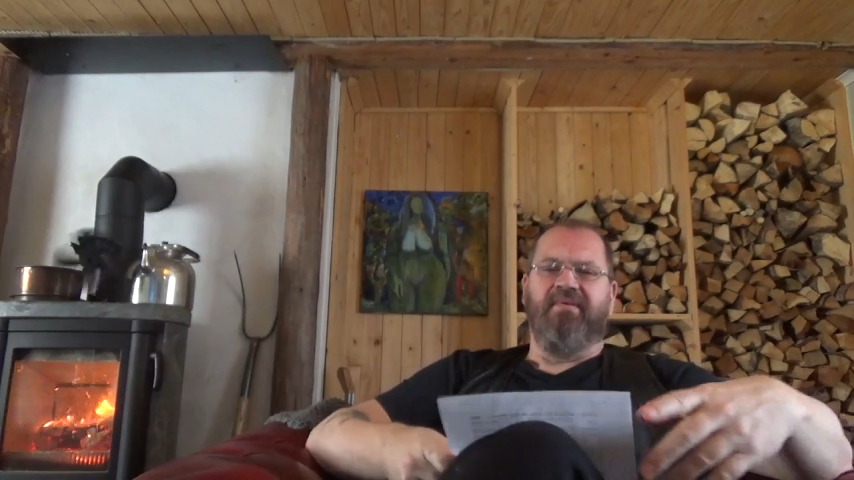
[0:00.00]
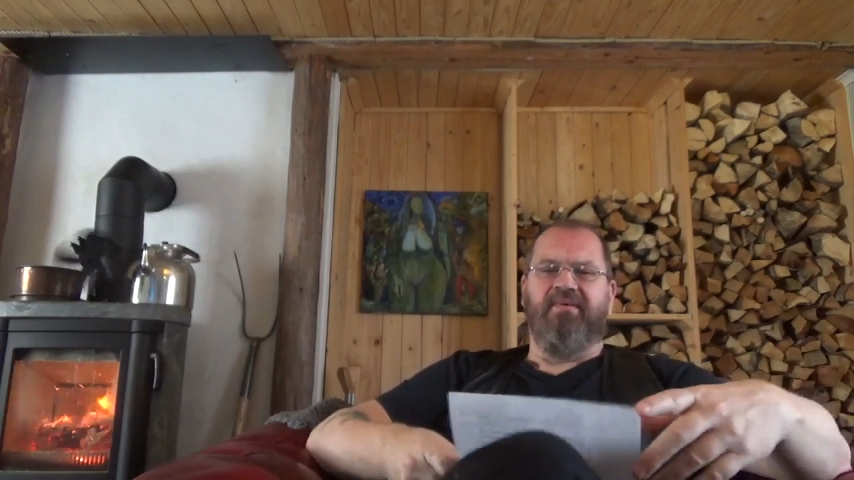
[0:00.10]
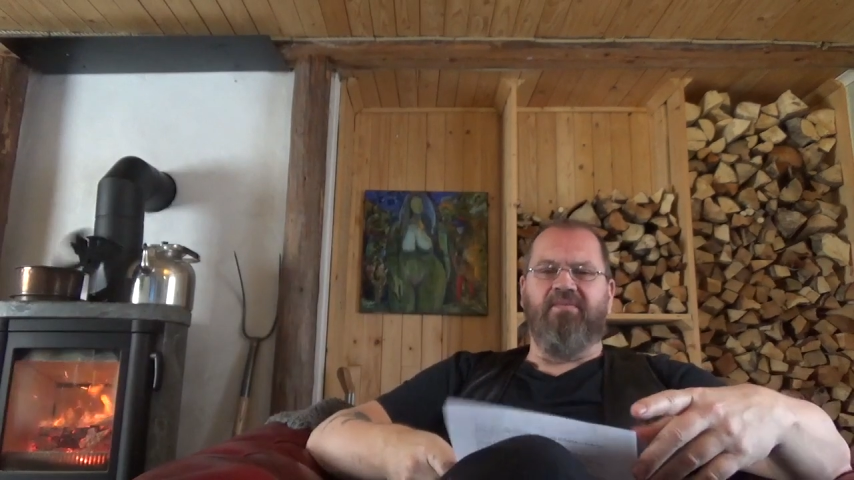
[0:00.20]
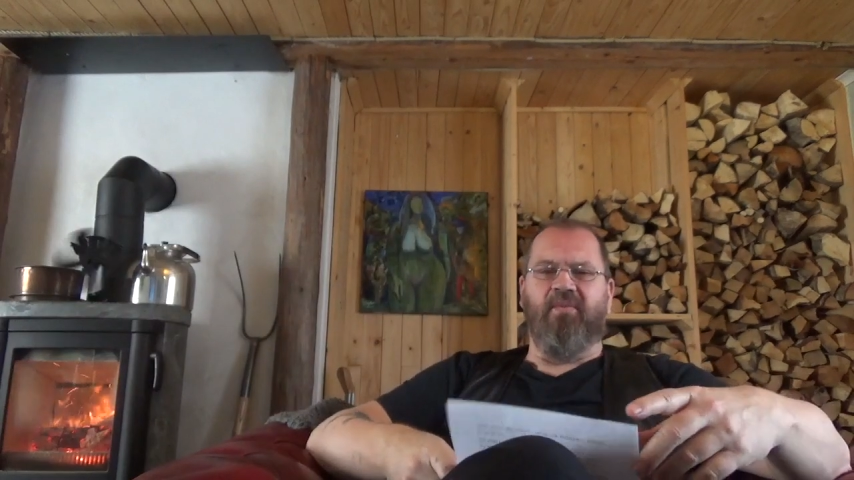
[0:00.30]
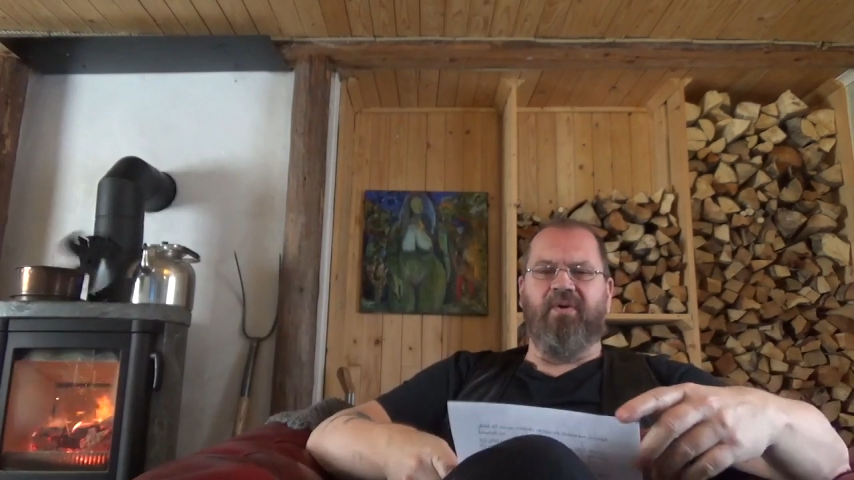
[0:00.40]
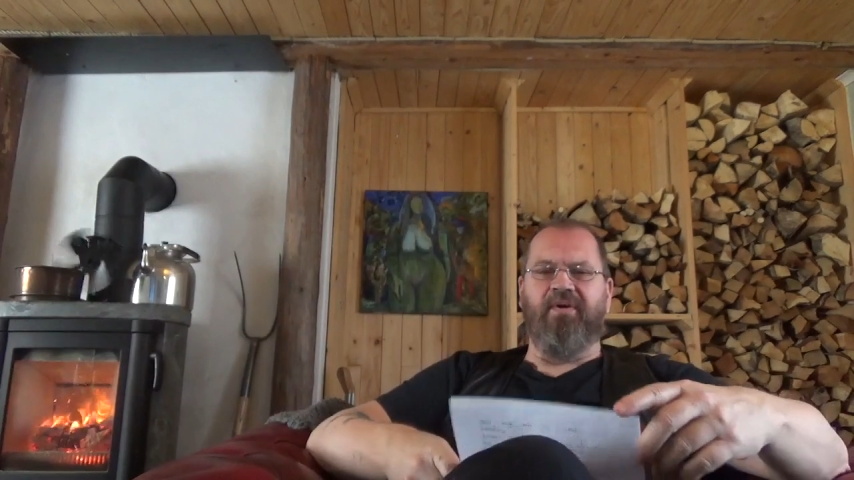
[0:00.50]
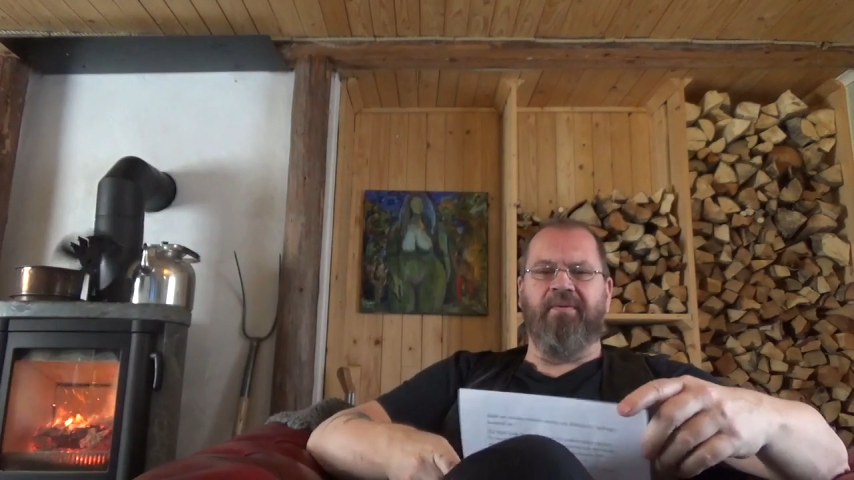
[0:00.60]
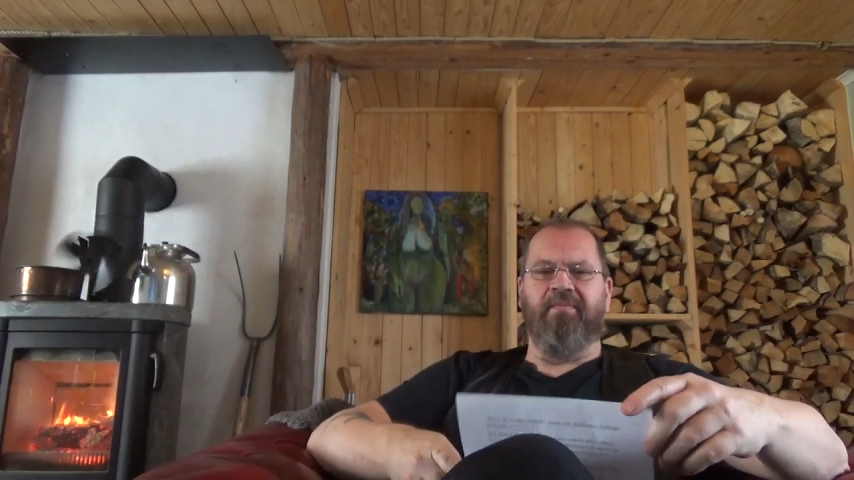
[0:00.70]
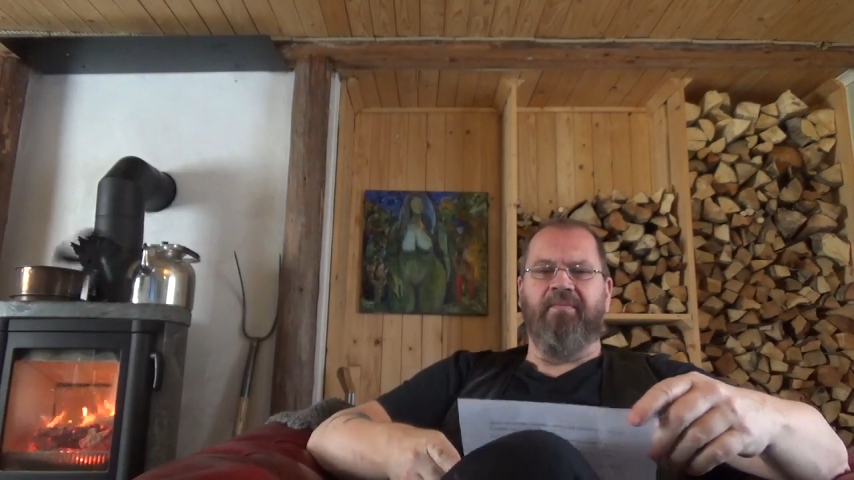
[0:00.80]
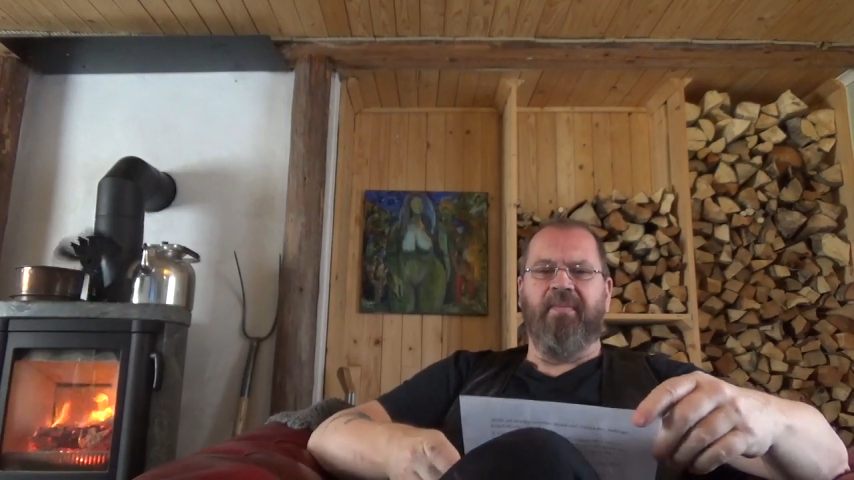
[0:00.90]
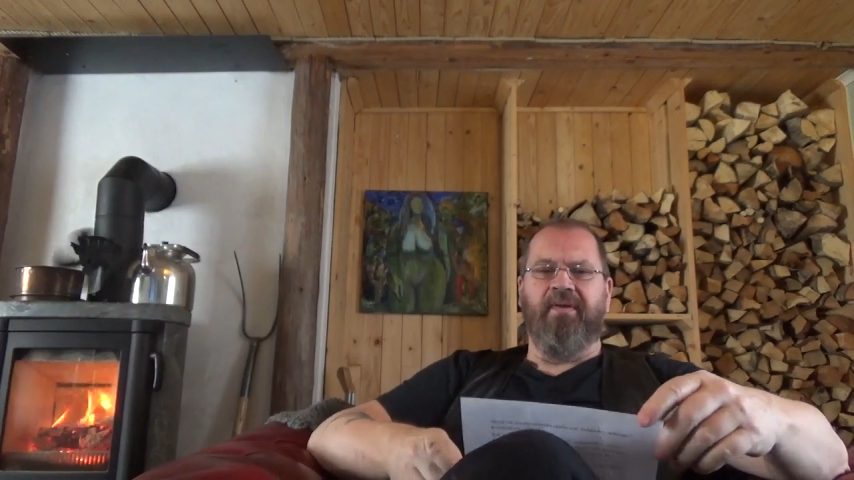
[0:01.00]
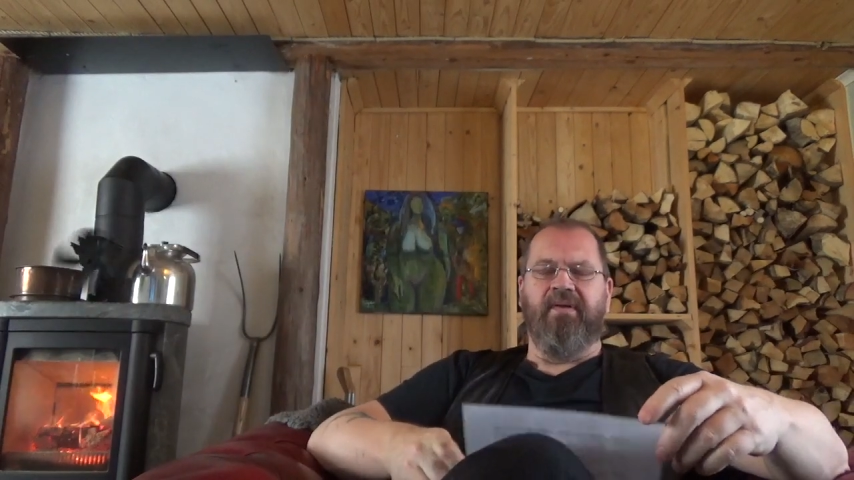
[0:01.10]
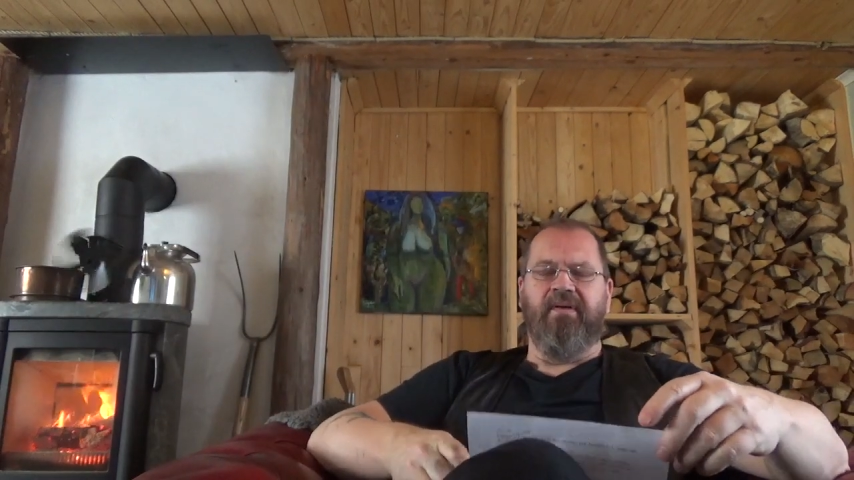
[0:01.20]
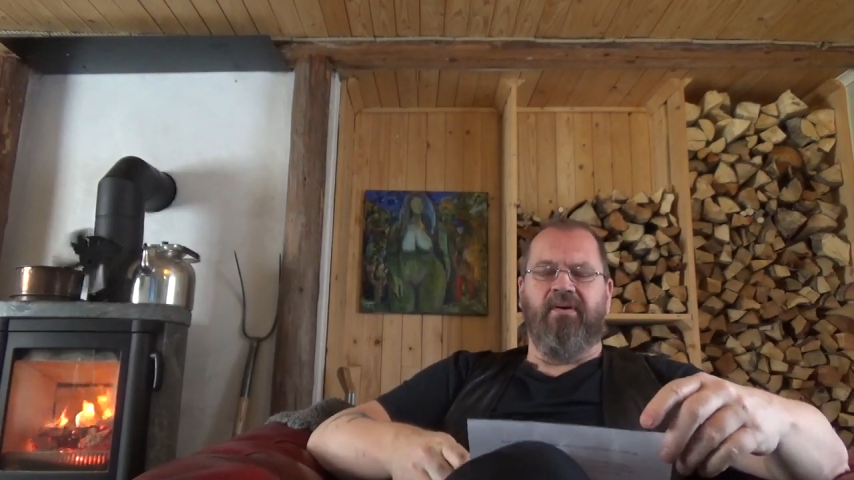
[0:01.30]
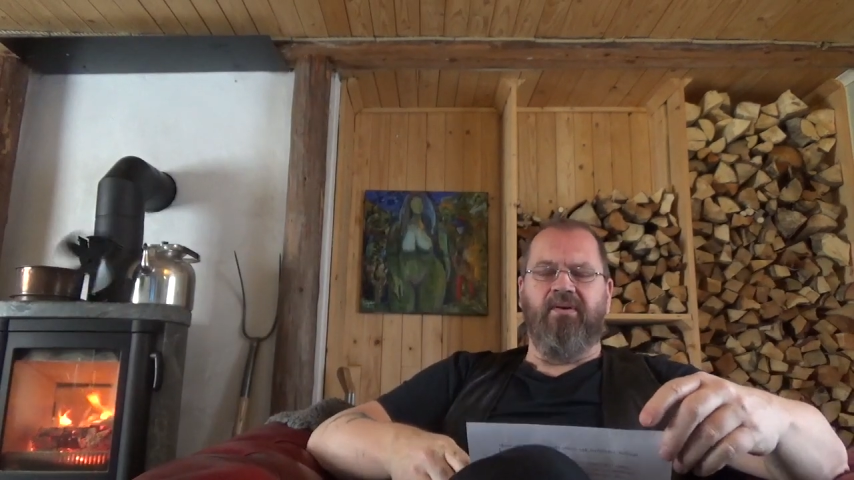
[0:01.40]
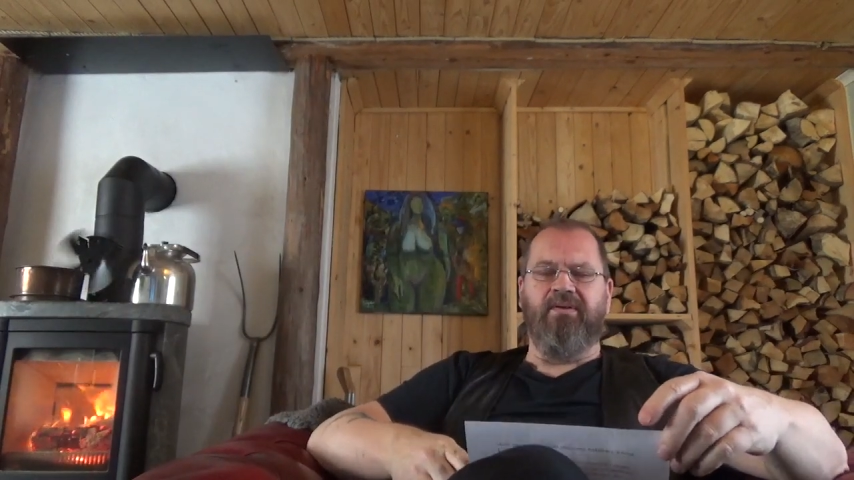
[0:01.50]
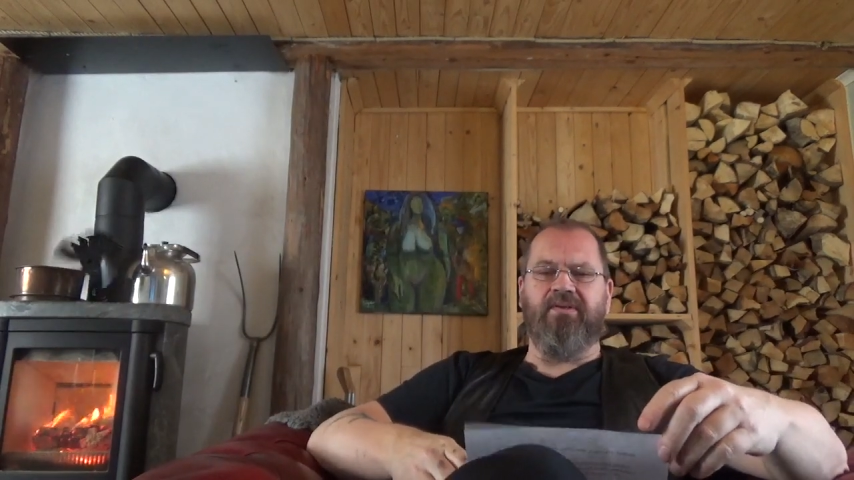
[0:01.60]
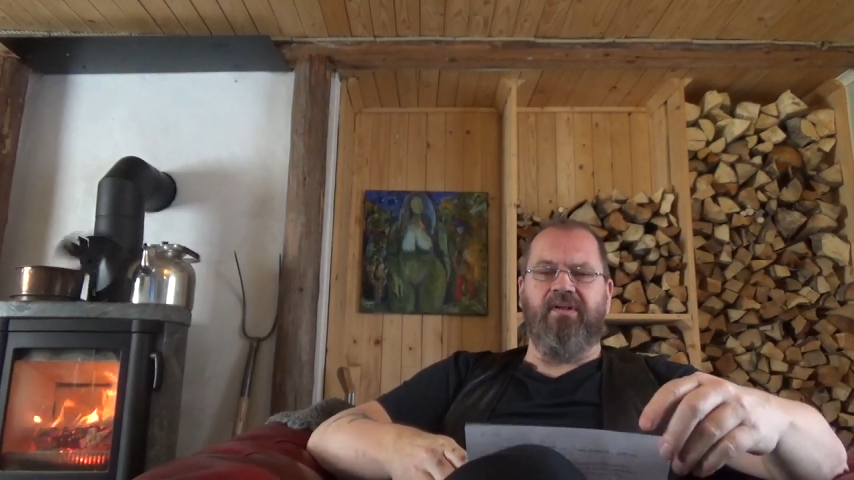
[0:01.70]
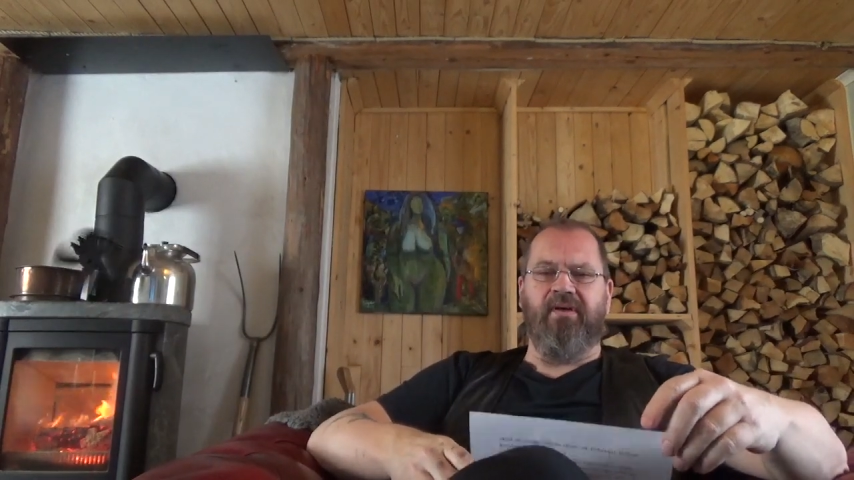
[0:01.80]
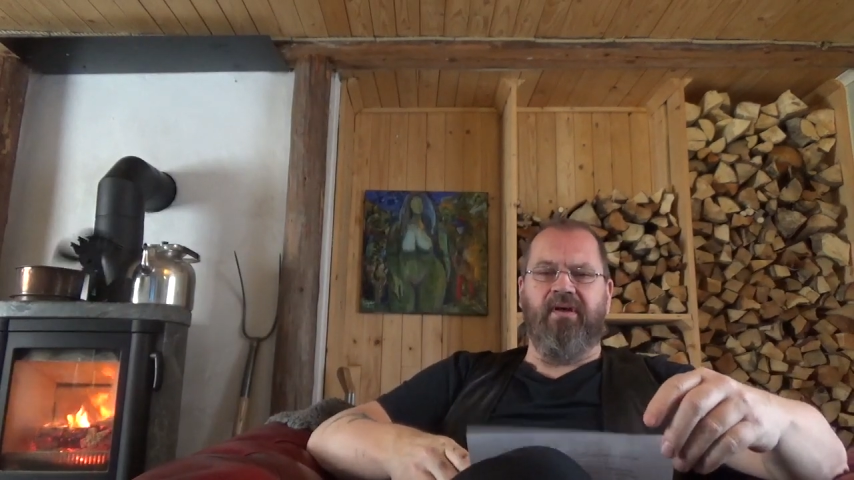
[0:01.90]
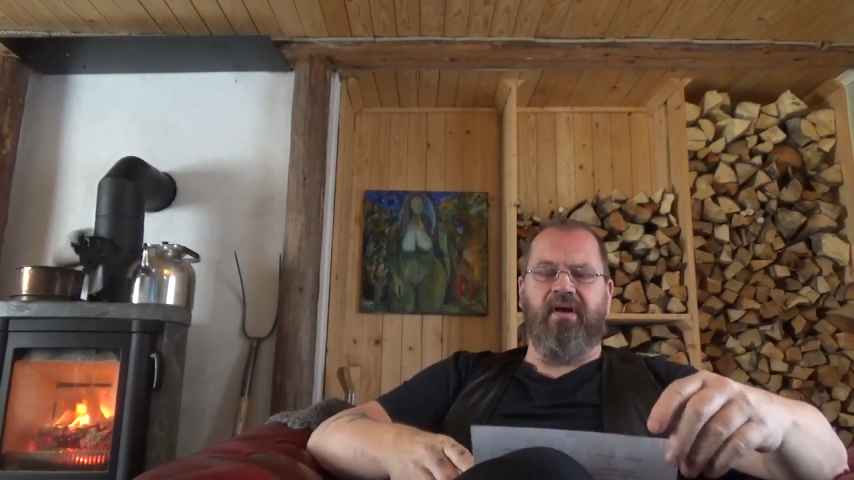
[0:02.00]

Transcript: Good morning. Honestly,